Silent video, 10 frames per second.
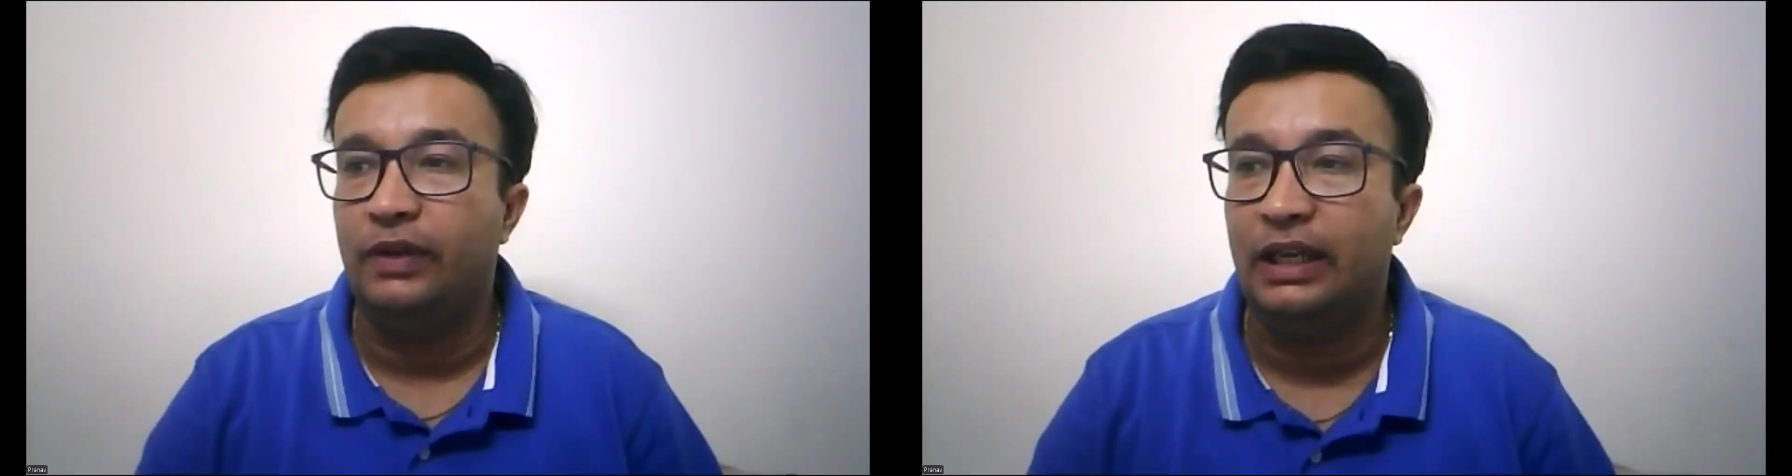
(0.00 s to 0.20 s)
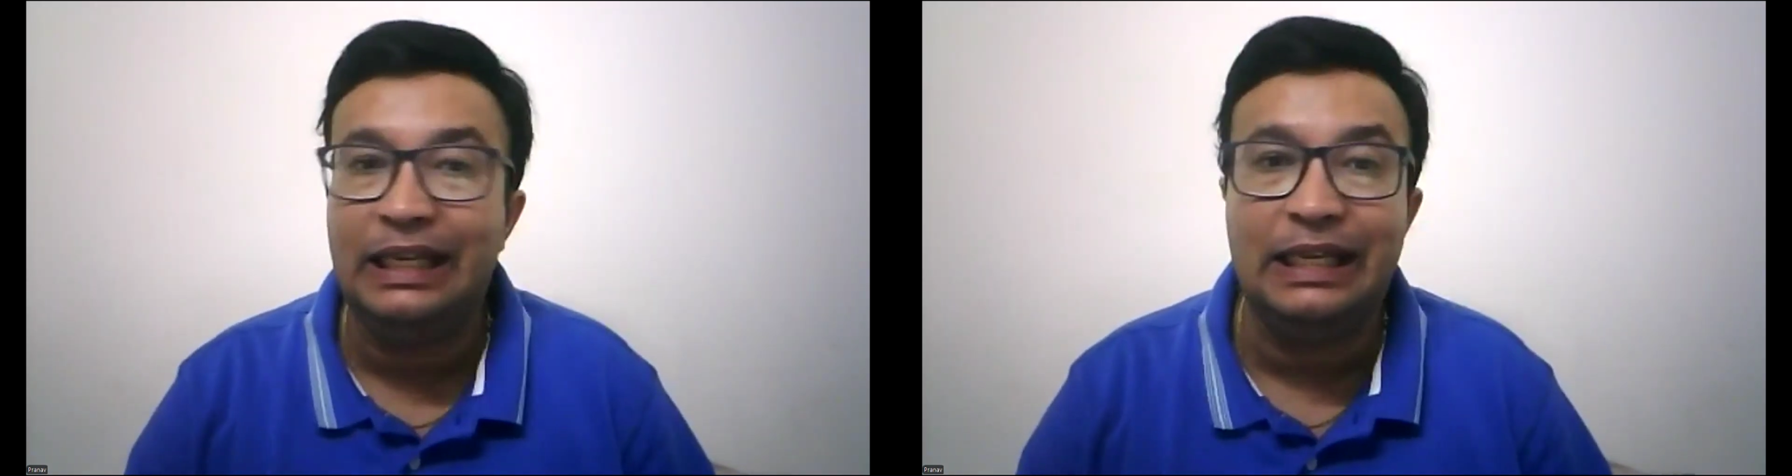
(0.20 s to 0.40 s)

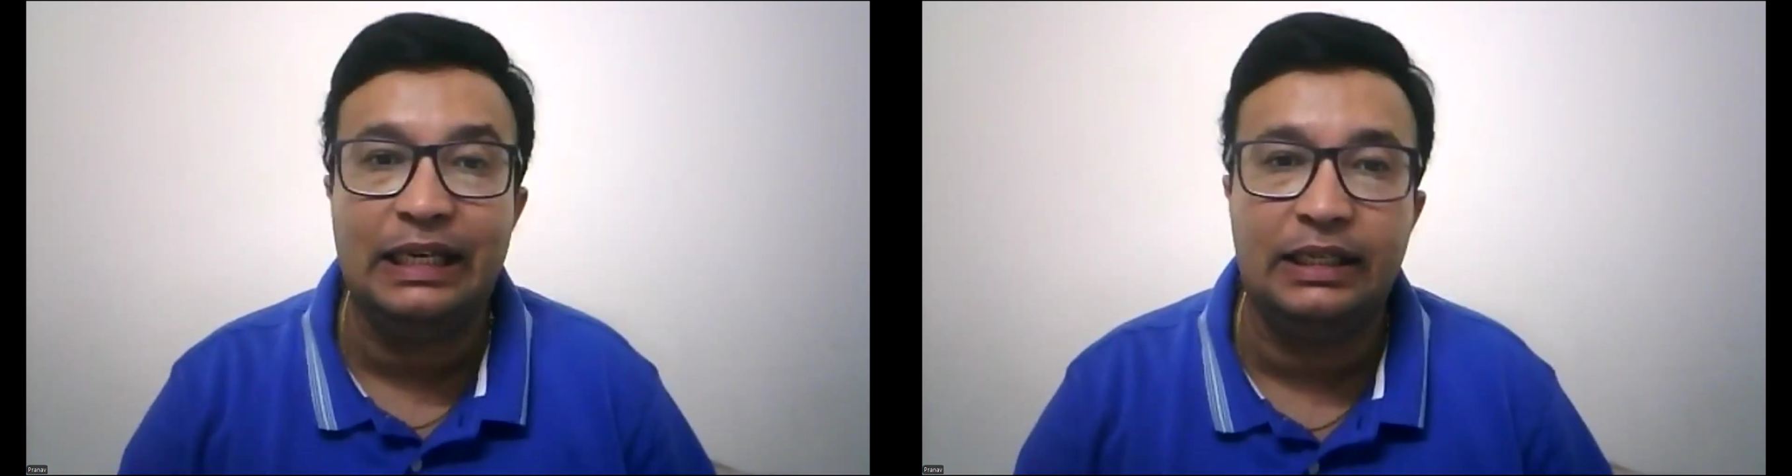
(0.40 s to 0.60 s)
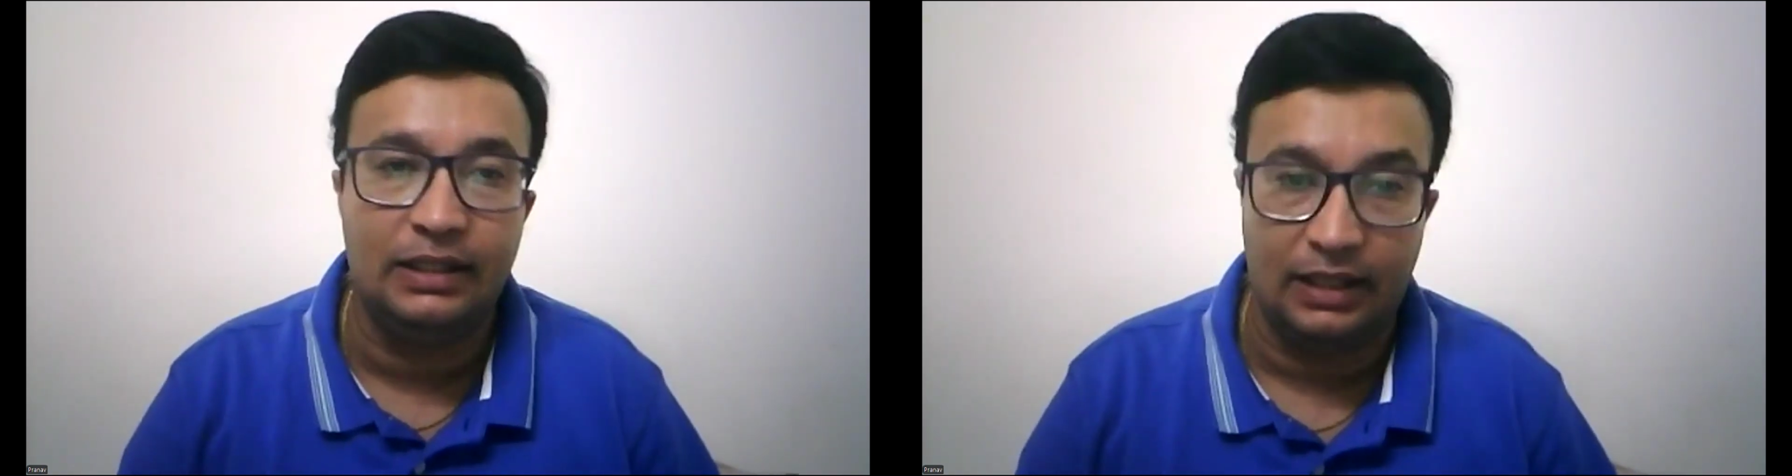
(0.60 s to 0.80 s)

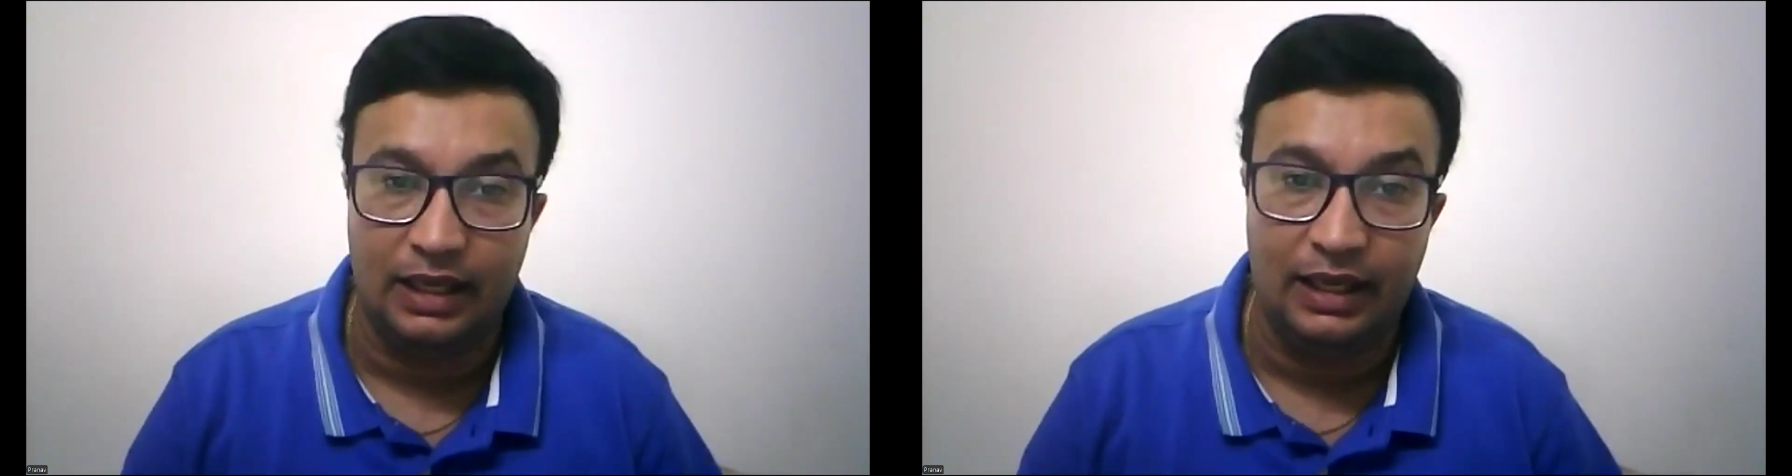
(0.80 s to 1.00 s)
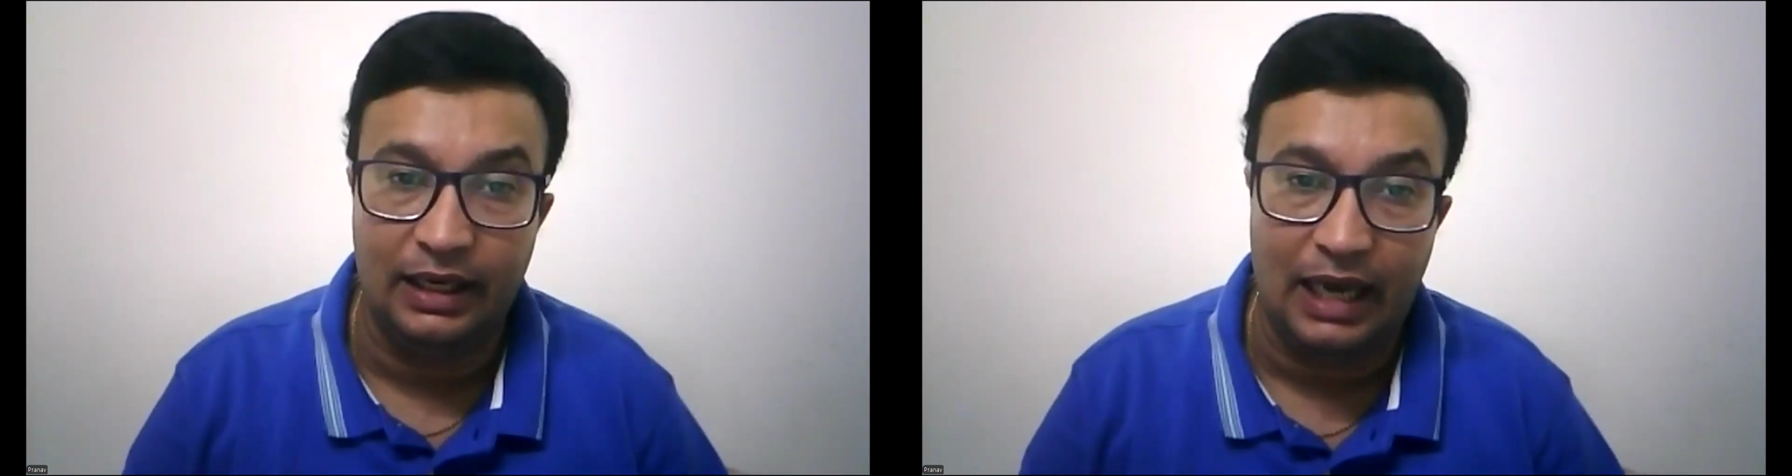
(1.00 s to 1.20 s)
Leeds,
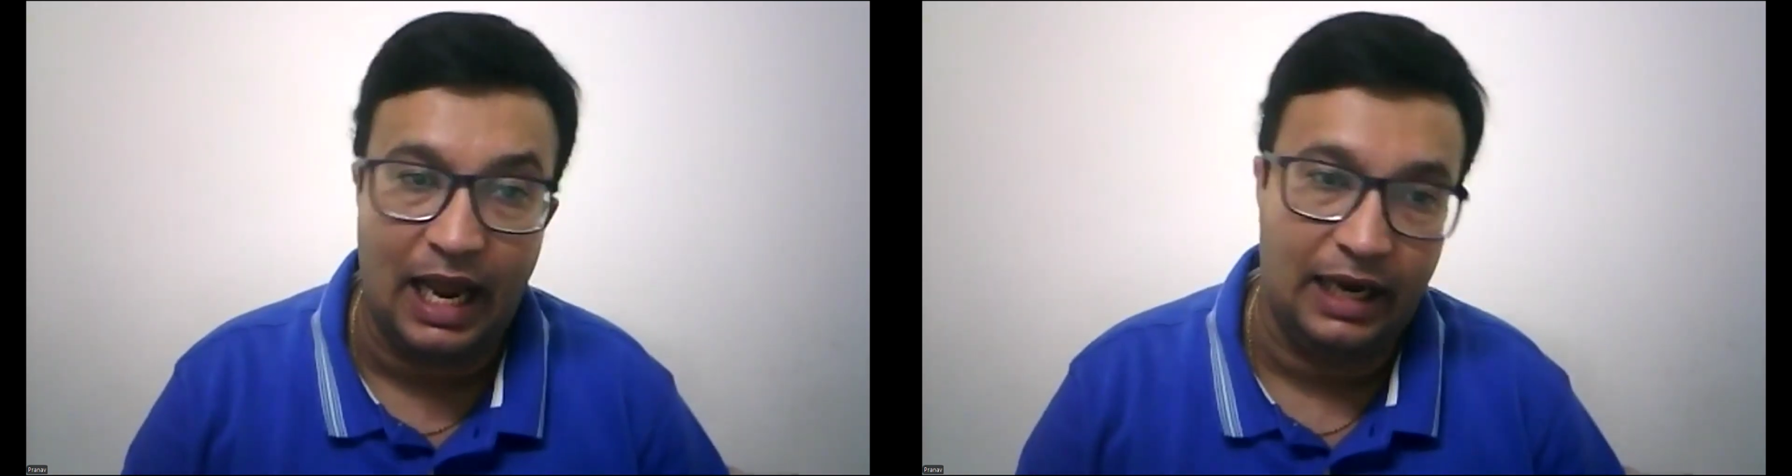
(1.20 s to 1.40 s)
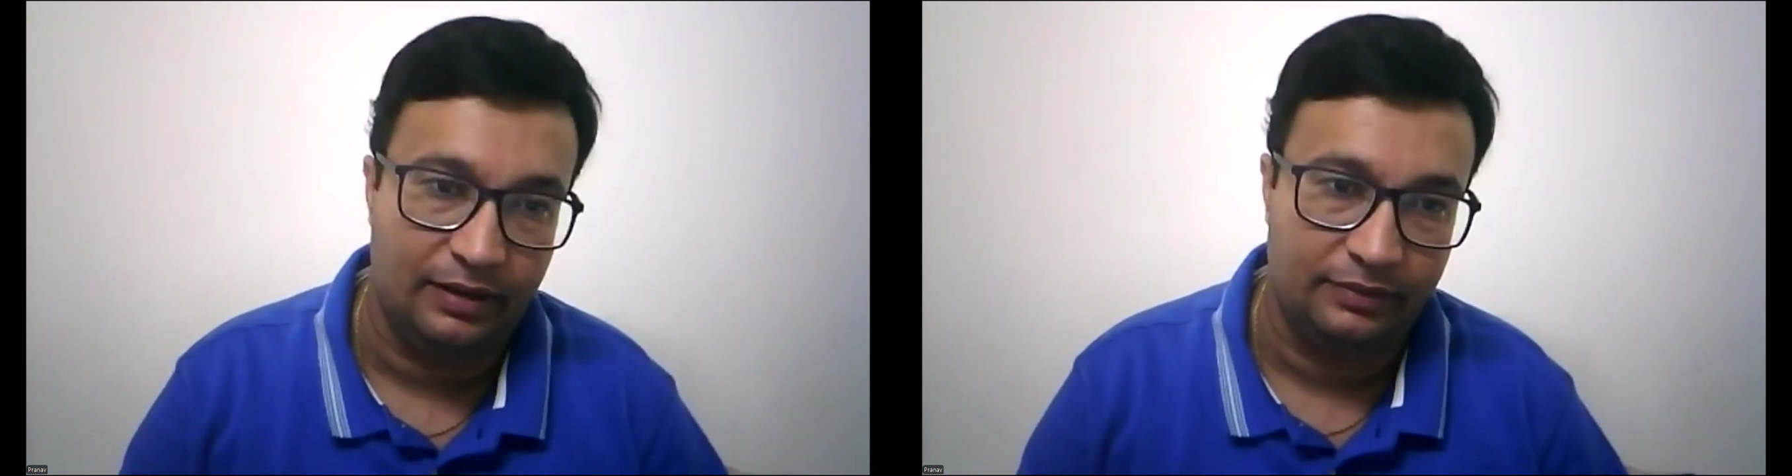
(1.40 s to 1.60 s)

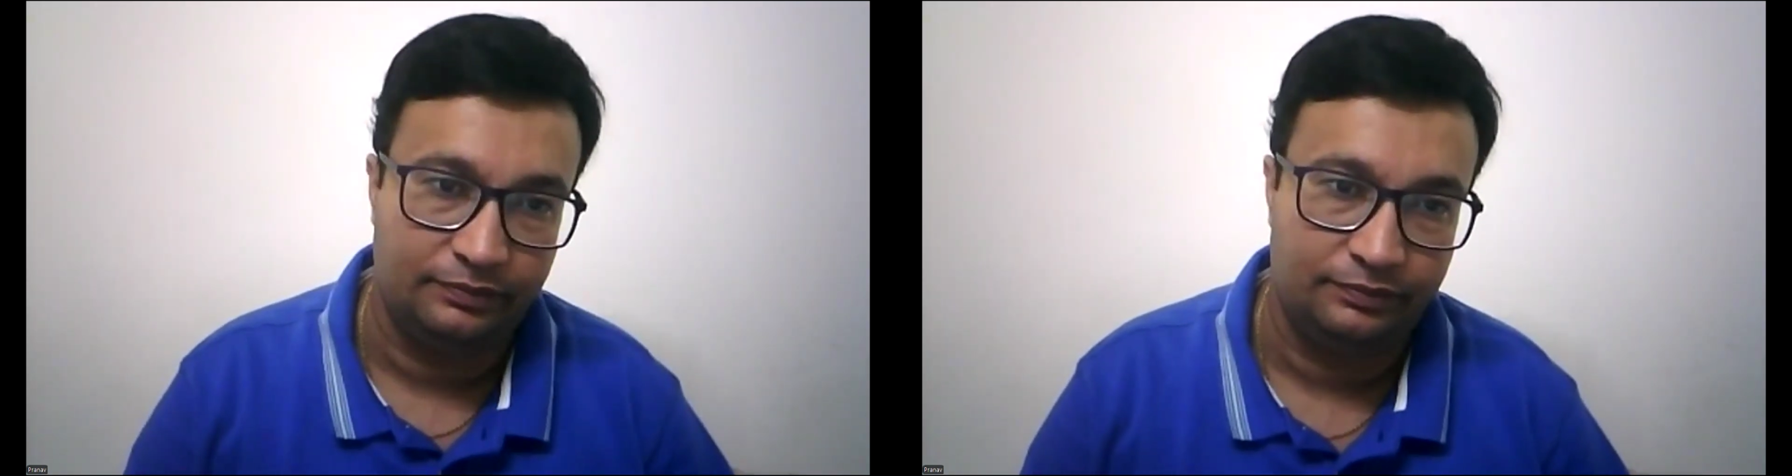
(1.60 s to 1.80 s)
England,